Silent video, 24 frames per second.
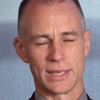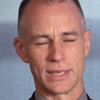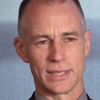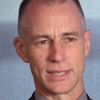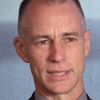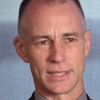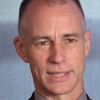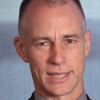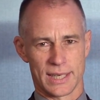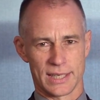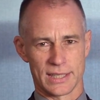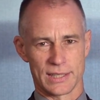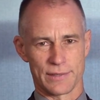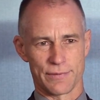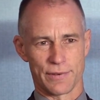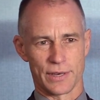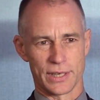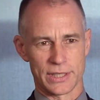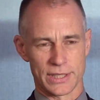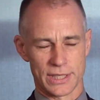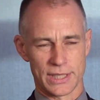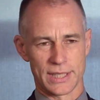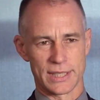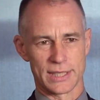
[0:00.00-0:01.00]

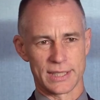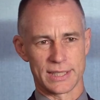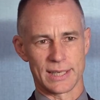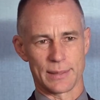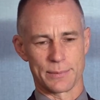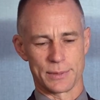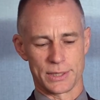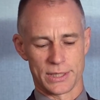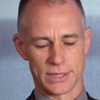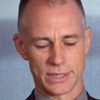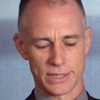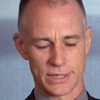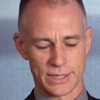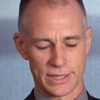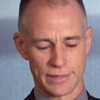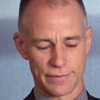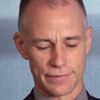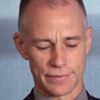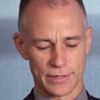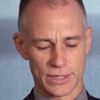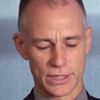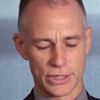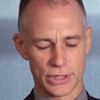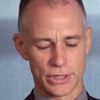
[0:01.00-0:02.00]
satisfies the in-substance
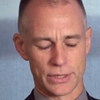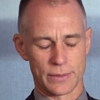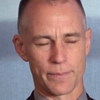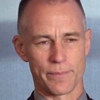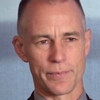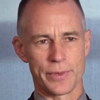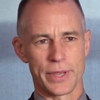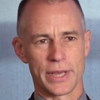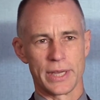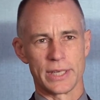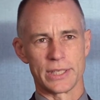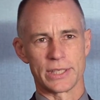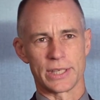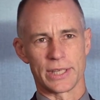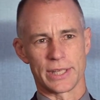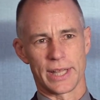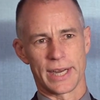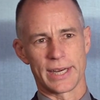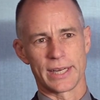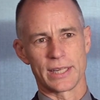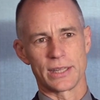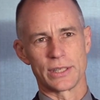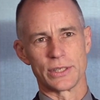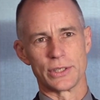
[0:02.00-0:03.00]
definition. So that
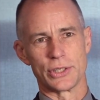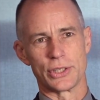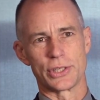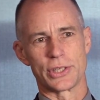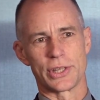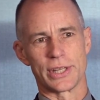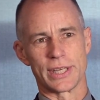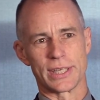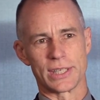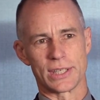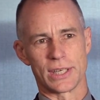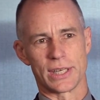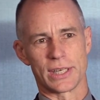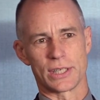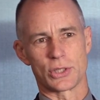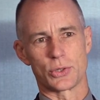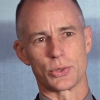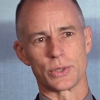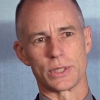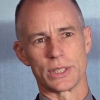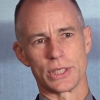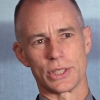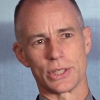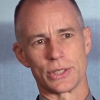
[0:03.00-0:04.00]
includes things like
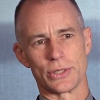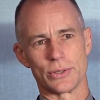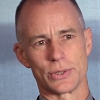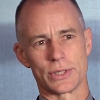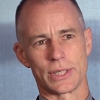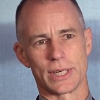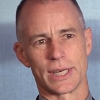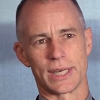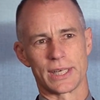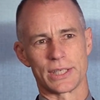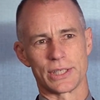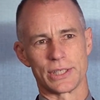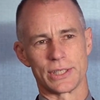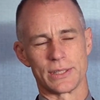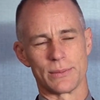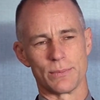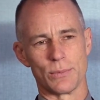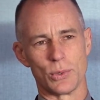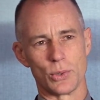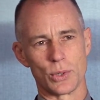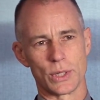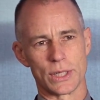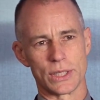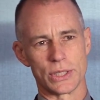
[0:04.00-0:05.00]
traditional charges and
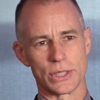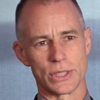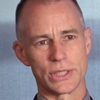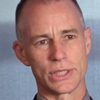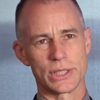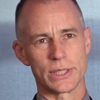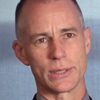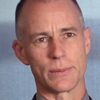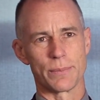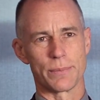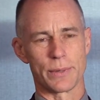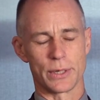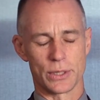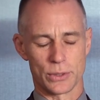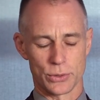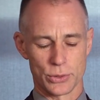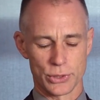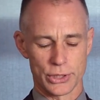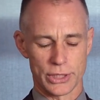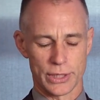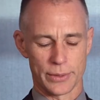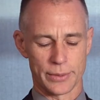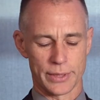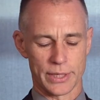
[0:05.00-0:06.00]
mortgages, but it
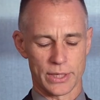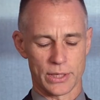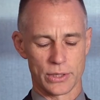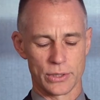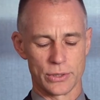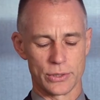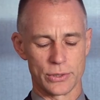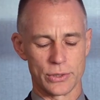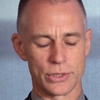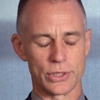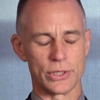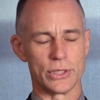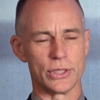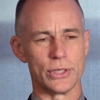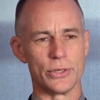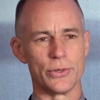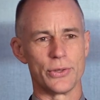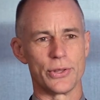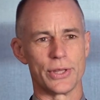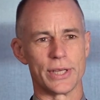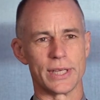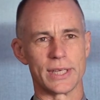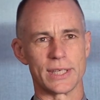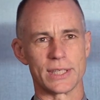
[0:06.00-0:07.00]
also includes new
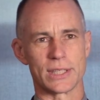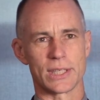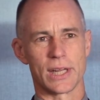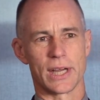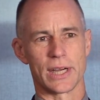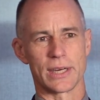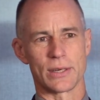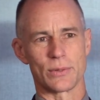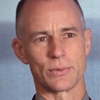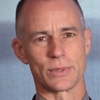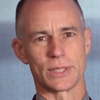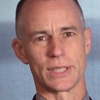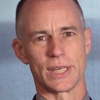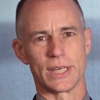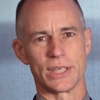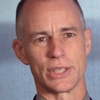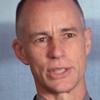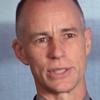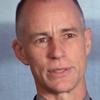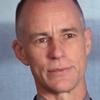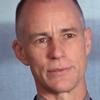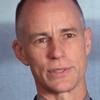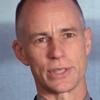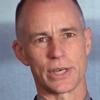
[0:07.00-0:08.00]
things like
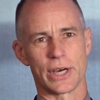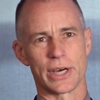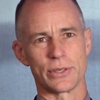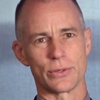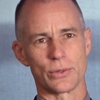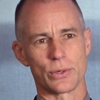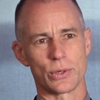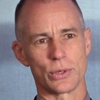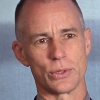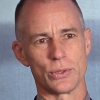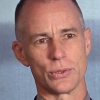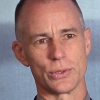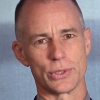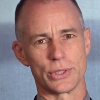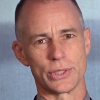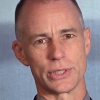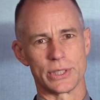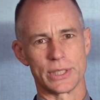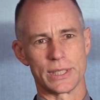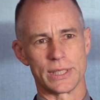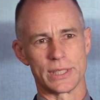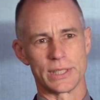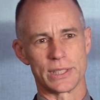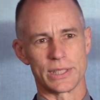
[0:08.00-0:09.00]
retention of title clauses
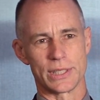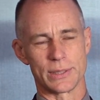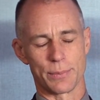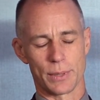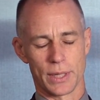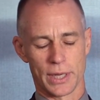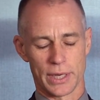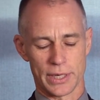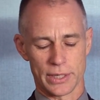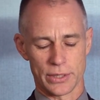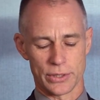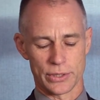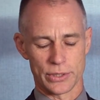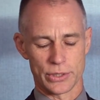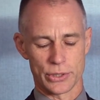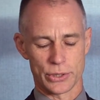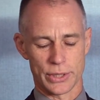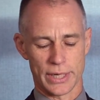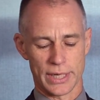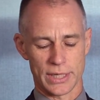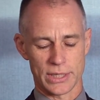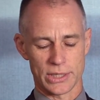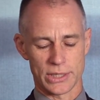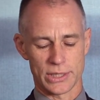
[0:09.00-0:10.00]
in supply
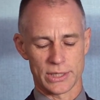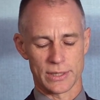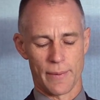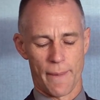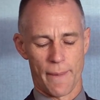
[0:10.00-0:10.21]
contracts.